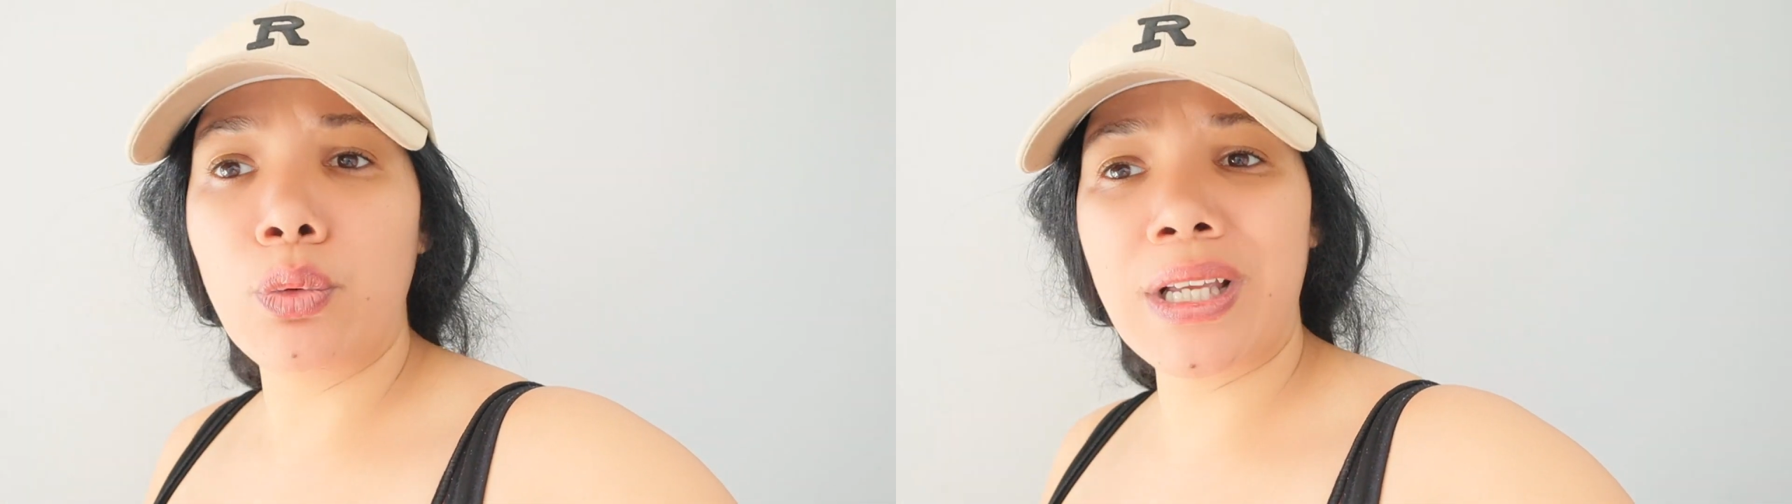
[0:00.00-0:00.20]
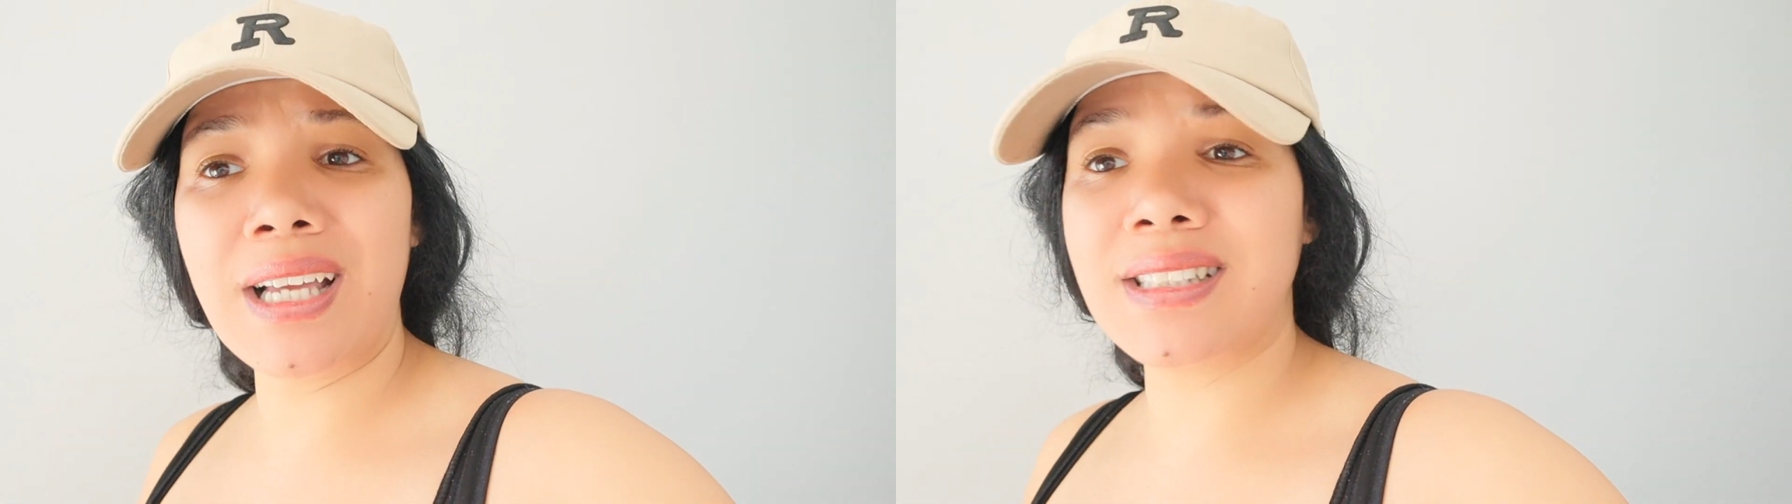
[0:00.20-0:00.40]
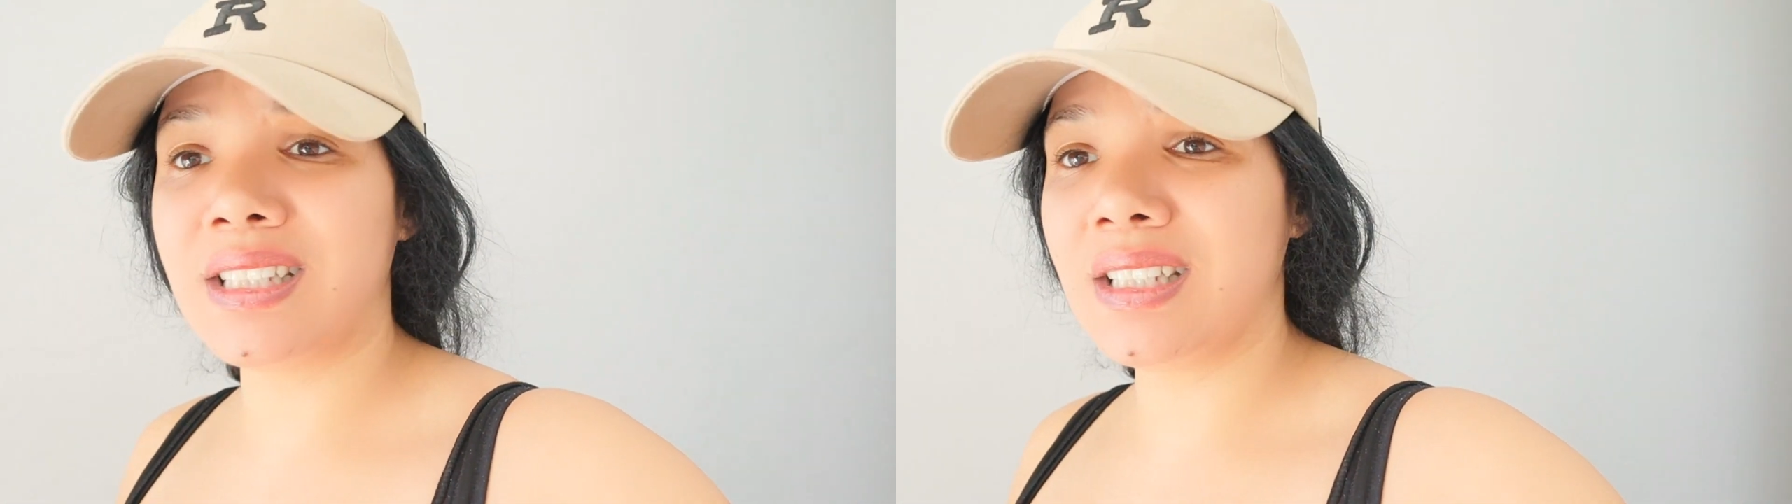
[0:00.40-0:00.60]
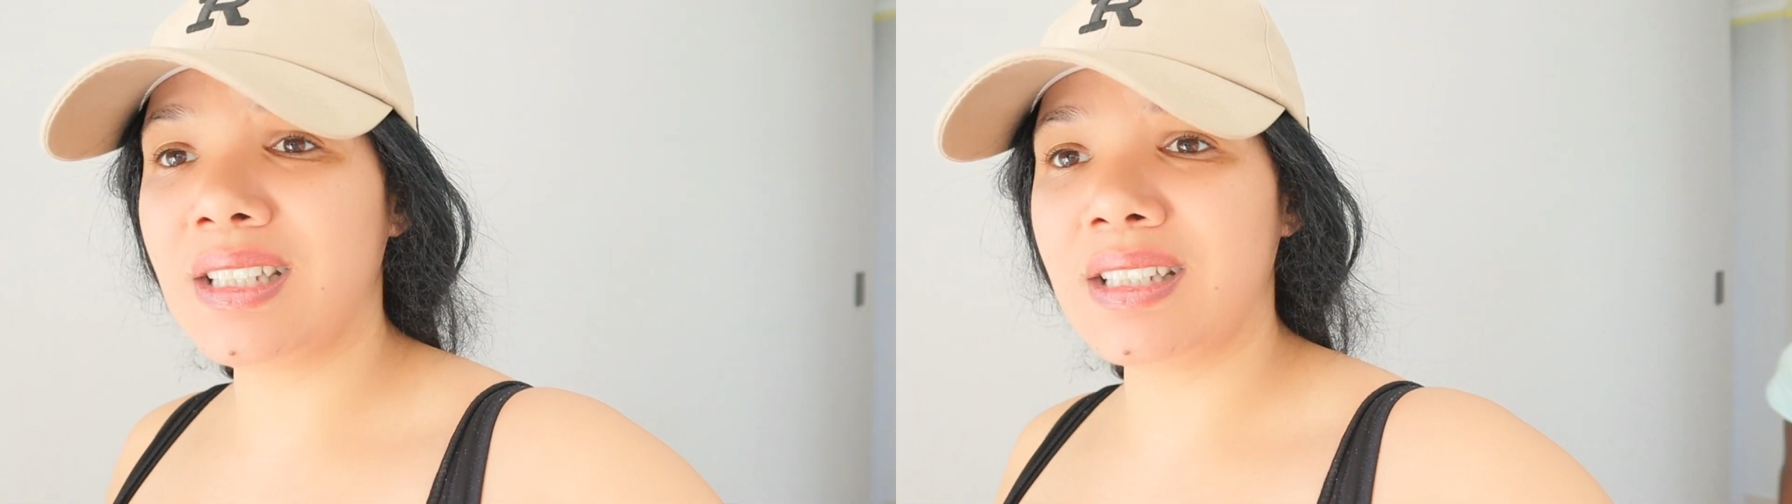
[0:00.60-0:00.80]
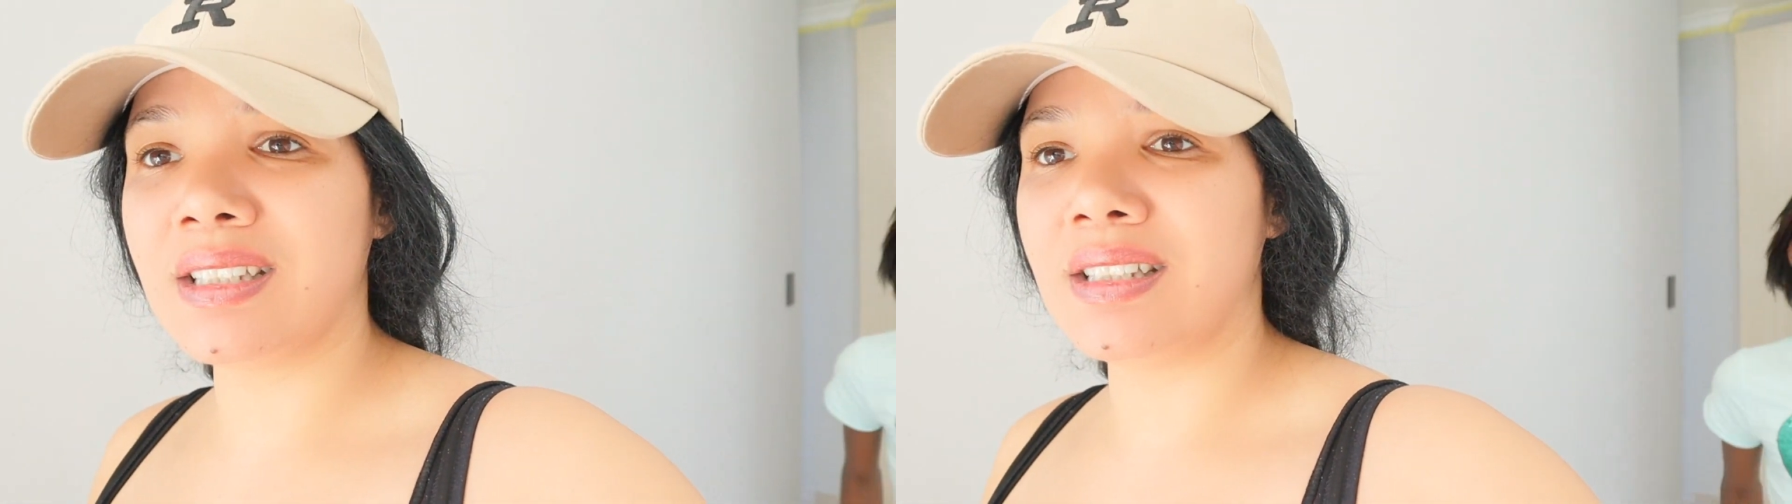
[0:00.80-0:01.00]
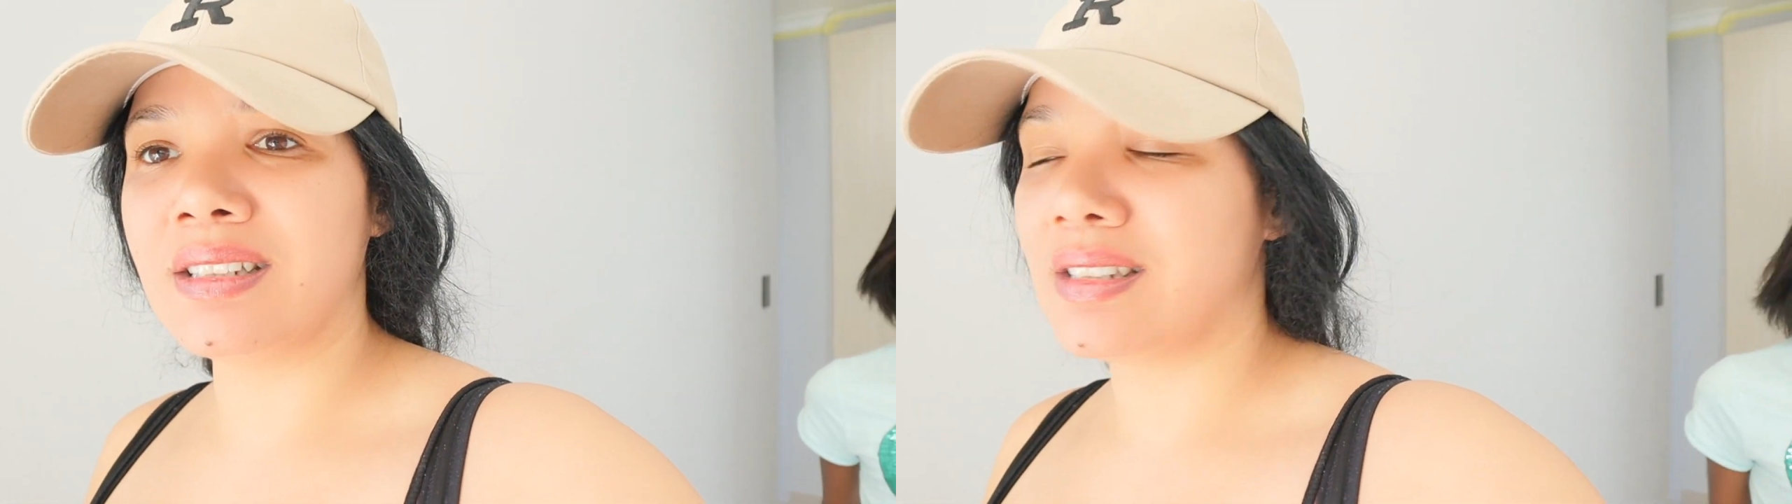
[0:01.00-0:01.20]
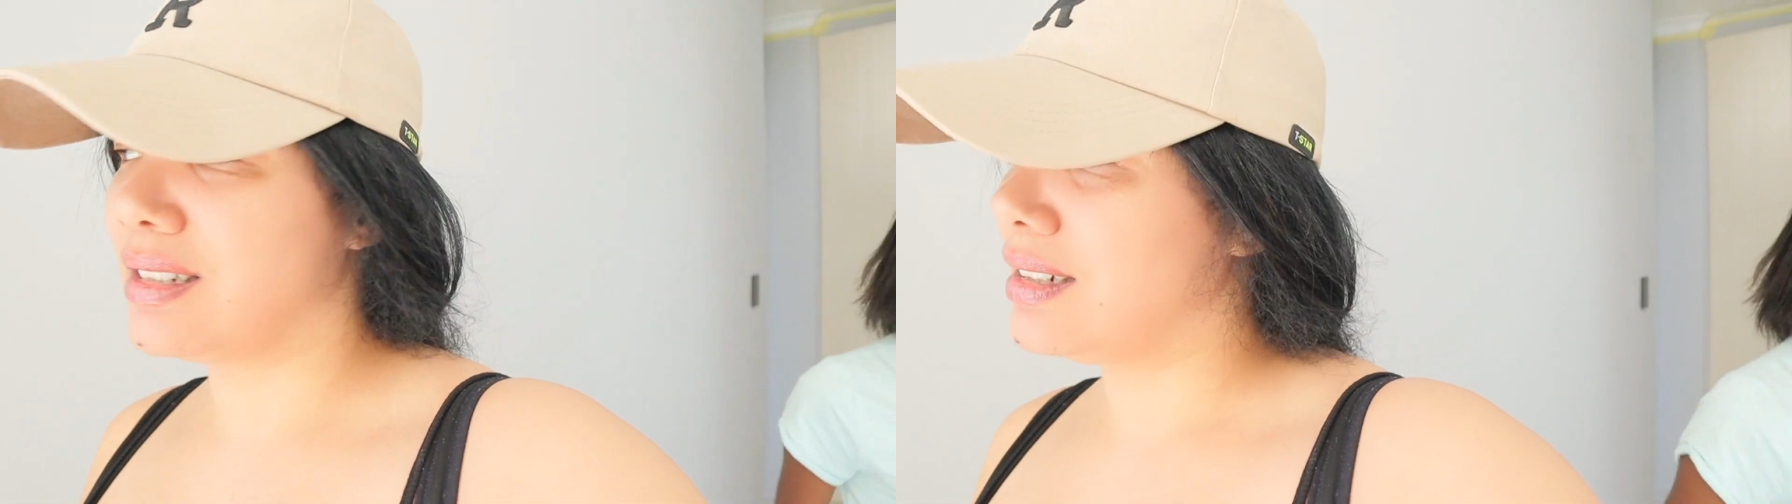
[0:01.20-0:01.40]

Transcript: We, I did.